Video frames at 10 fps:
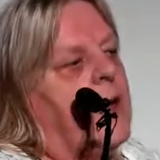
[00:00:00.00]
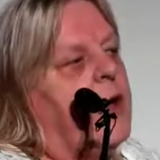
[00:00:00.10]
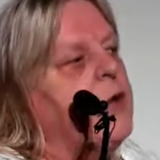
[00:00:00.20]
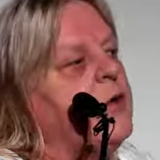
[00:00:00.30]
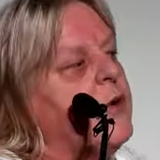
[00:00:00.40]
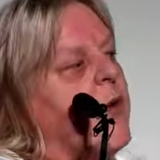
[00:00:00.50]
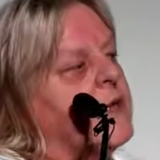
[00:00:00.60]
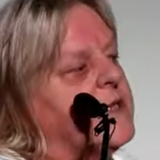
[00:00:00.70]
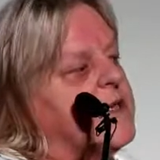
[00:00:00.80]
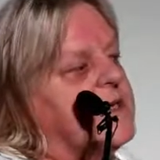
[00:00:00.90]
Who could
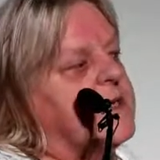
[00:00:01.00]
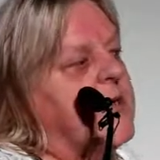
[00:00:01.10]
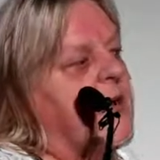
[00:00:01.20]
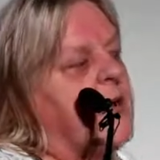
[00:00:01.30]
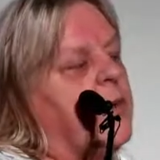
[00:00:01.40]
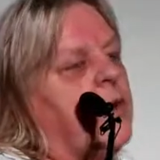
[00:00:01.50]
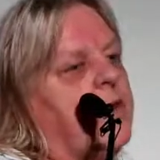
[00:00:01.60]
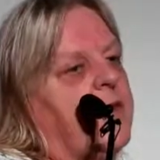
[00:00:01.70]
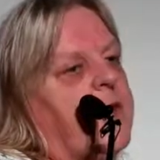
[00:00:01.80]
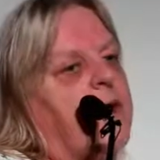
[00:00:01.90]
actually say
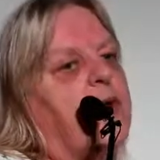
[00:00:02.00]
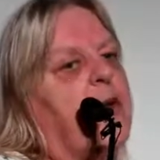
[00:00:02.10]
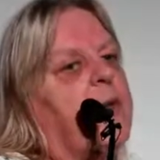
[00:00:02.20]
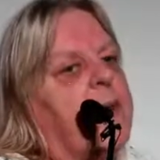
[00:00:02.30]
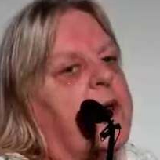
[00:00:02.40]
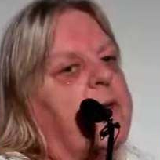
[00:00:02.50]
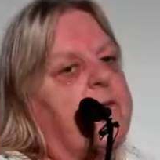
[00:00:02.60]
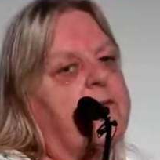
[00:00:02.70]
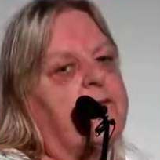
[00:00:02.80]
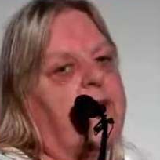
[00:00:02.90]
what their core
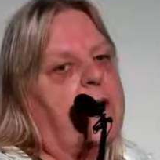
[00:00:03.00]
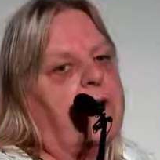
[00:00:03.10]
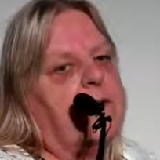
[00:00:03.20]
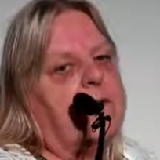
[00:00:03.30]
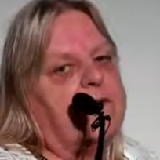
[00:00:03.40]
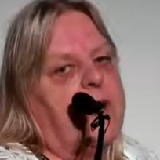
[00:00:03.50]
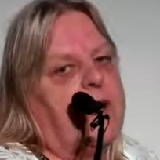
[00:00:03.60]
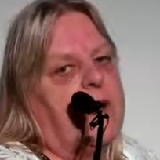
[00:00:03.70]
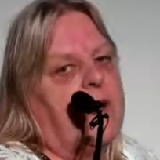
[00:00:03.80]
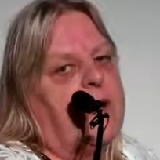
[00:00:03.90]
beliefs and values
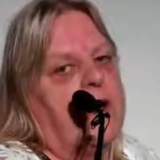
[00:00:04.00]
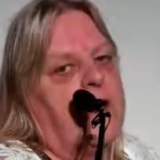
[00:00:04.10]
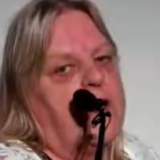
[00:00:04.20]
are?